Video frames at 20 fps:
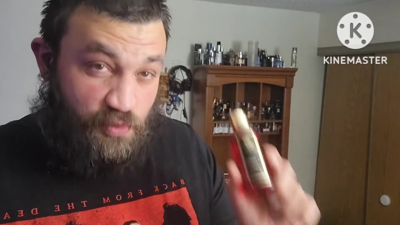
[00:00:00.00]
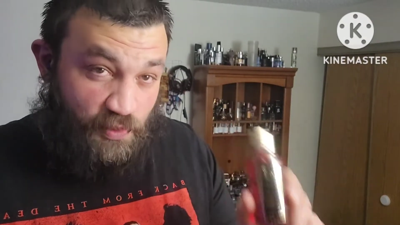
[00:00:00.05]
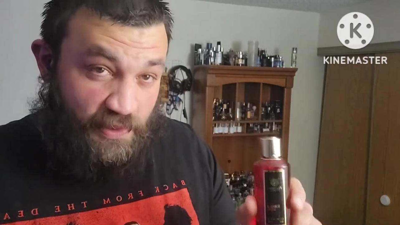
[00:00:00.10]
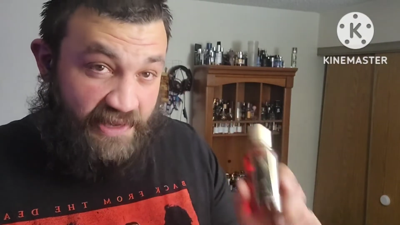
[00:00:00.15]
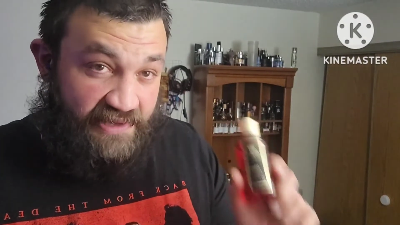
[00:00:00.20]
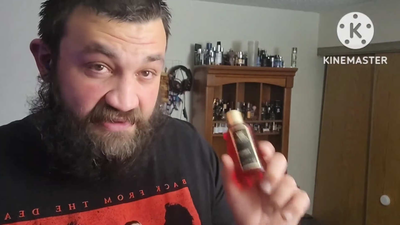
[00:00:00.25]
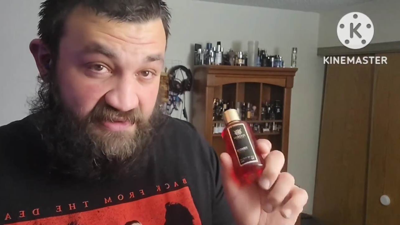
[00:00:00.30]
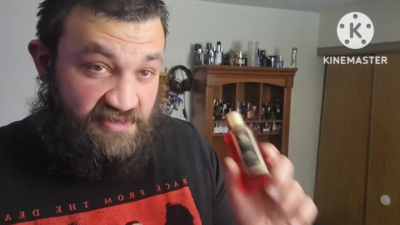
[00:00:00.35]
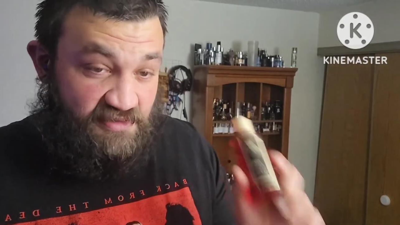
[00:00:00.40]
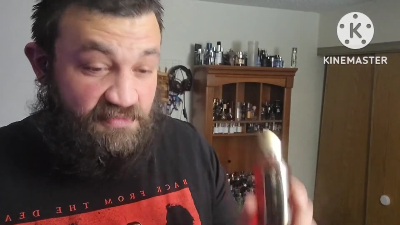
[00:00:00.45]

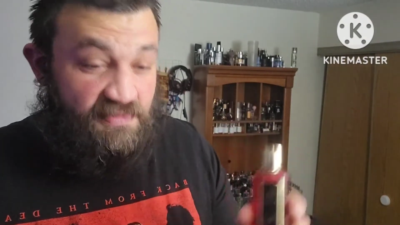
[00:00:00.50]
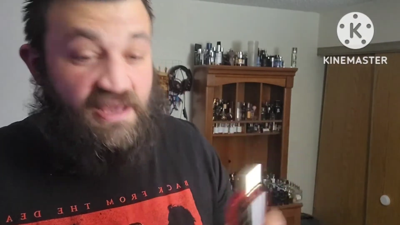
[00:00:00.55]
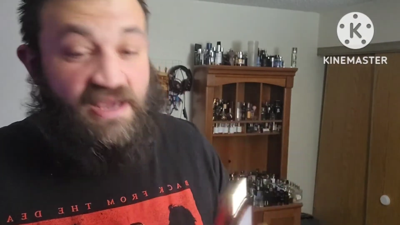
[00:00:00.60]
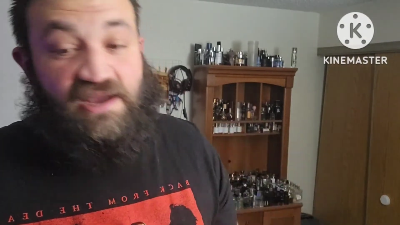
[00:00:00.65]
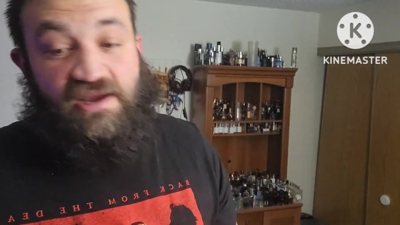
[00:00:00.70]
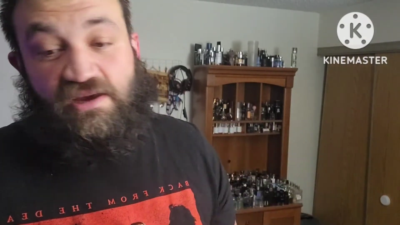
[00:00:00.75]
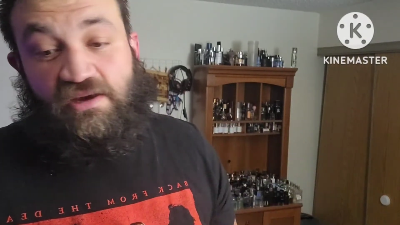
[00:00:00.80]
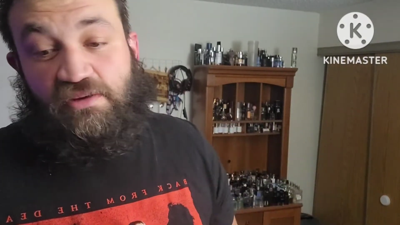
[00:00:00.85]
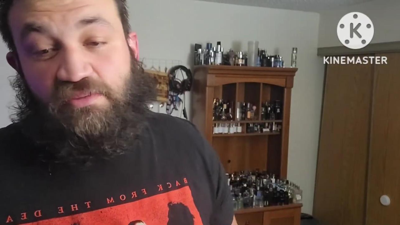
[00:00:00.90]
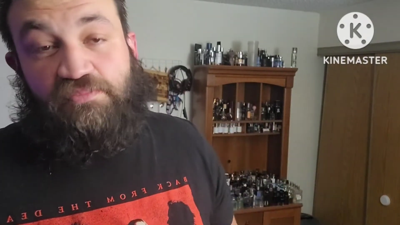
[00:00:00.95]
red
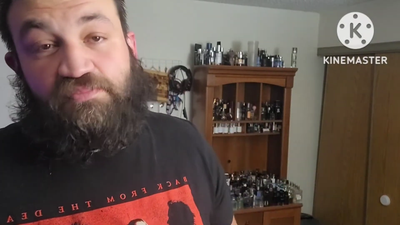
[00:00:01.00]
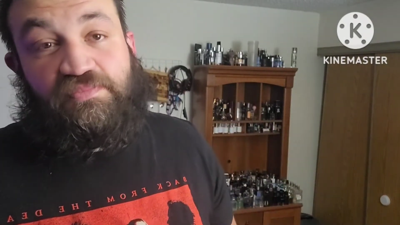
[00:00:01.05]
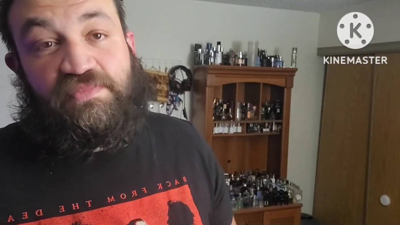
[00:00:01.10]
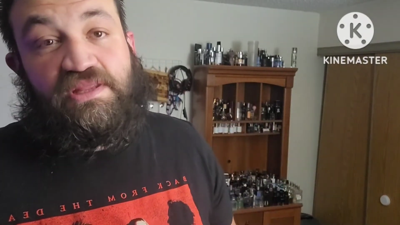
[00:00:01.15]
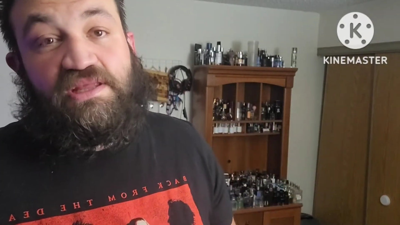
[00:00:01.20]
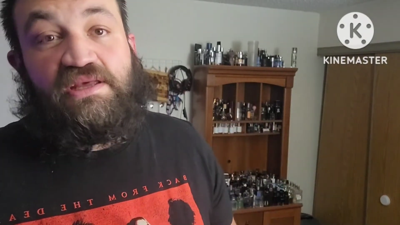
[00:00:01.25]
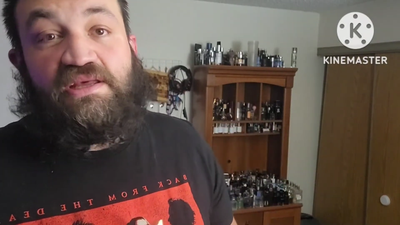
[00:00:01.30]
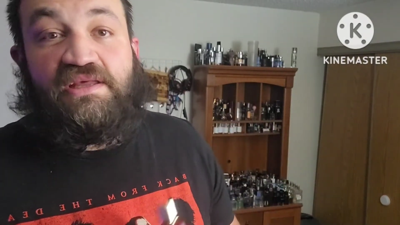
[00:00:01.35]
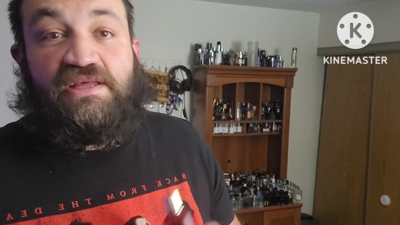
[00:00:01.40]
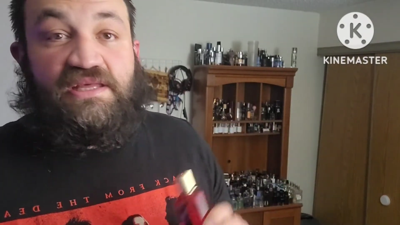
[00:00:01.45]
tobacco.
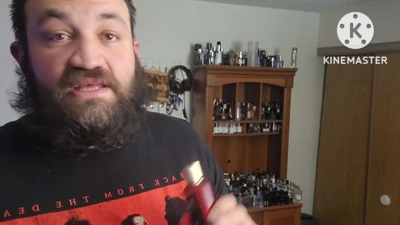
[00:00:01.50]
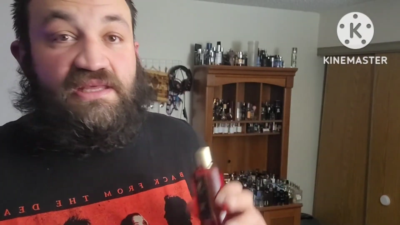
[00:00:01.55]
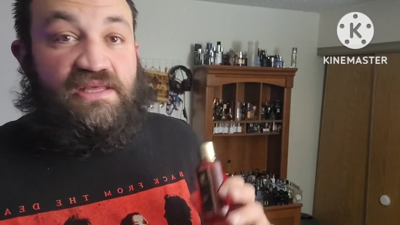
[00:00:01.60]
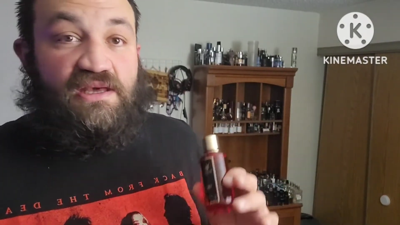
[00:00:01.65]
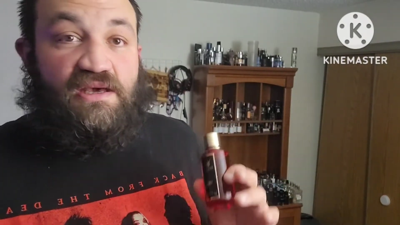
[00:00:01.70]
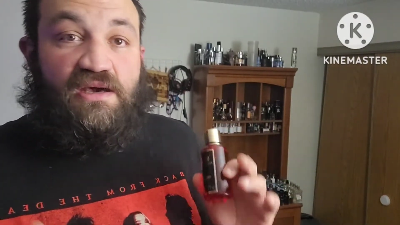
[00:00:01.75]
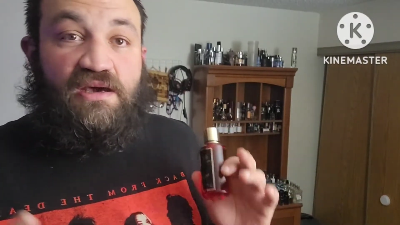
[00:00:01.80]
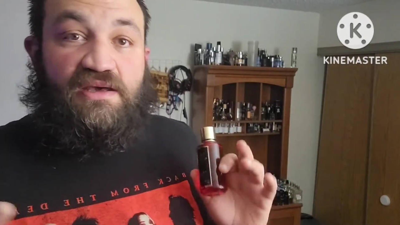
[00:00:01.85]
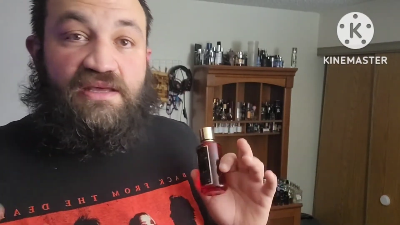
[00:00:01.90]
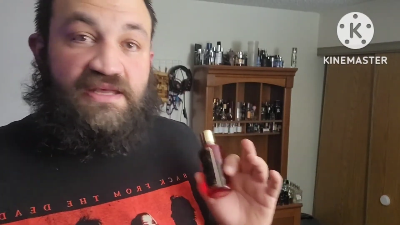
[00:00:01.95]

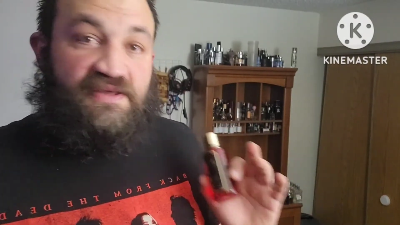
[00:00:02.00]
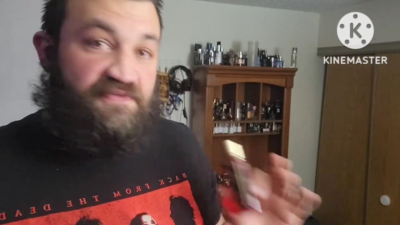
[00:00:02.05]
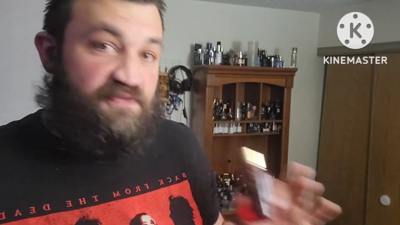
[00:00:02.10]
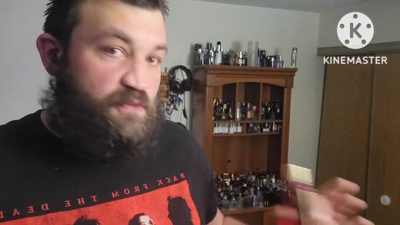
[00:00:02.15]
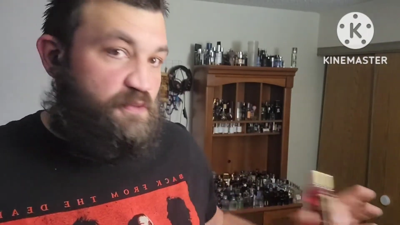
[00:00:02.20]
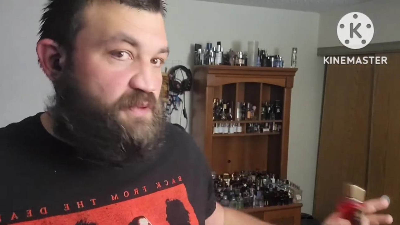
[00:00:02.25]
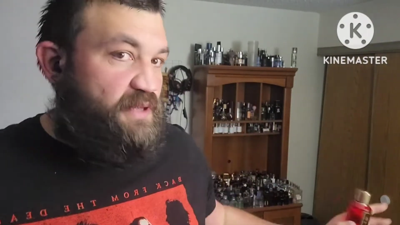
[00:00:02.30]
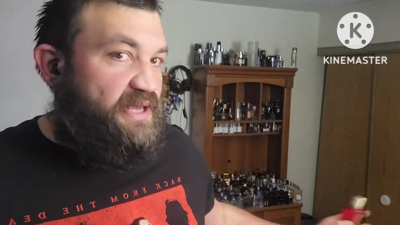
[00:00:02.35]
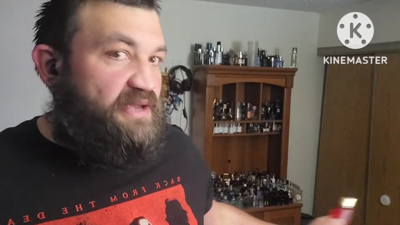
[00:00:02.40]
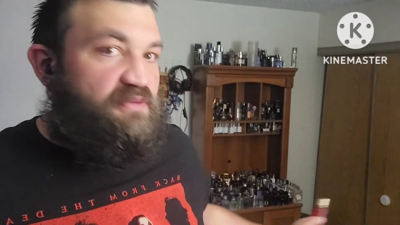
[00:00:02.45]
If
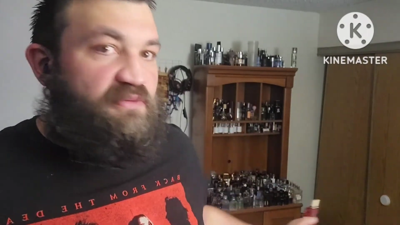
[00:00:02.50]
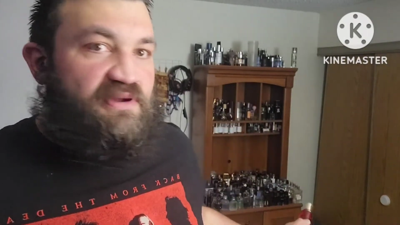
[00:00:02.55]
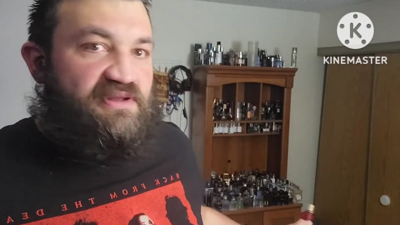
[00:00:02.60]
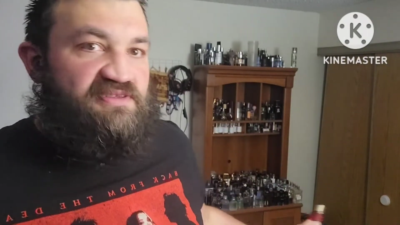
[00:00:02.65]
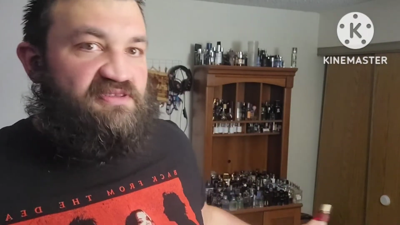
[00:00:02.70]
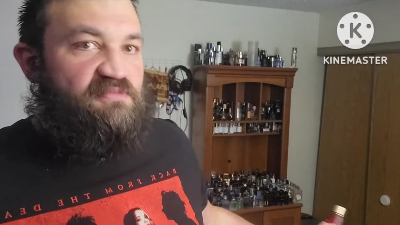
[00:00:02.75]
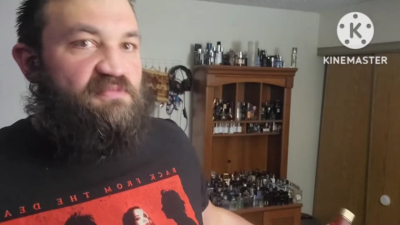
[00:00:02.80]
you like red